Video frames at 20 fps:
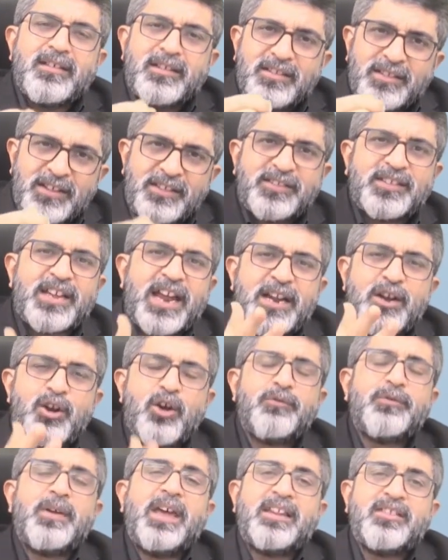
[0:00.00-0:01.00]
this kind
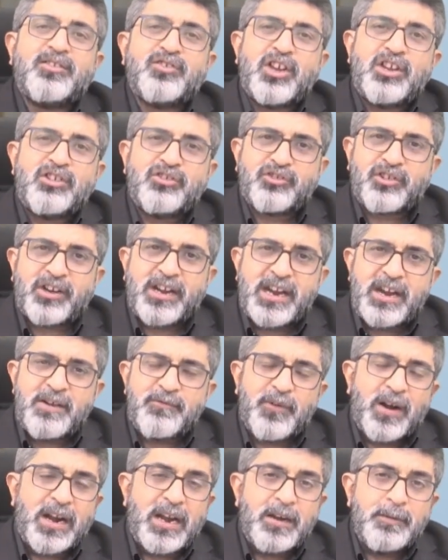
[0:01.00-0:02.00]
of exchange traded
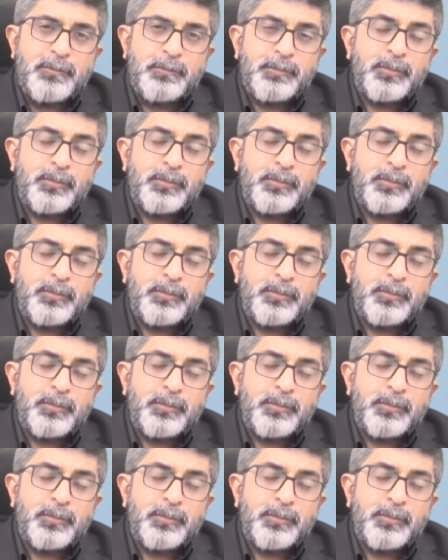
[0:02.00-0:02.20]
fund.